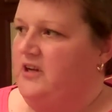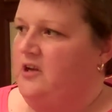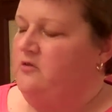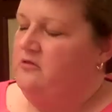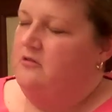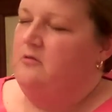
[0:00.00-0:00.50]
and I
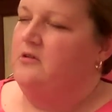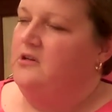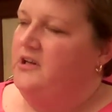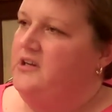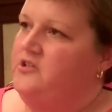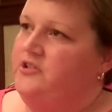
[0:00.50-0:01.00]
used
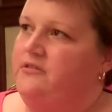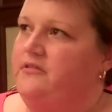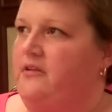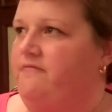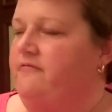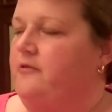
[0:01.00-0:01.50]

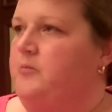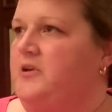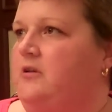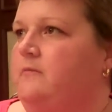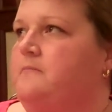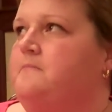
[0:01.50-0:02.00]
correlations, heaven
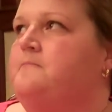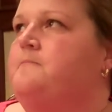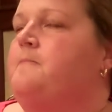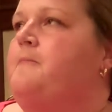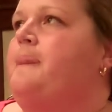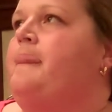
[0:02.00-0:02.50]
forbid.
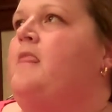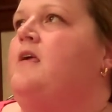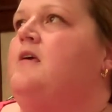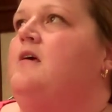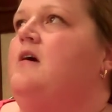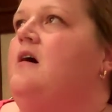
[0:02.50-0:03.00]

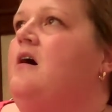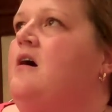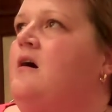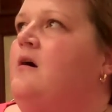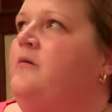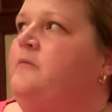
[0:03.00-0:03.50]

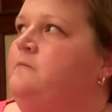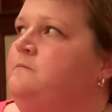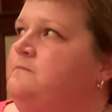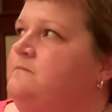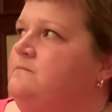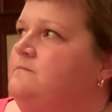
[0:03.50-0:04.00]
Um,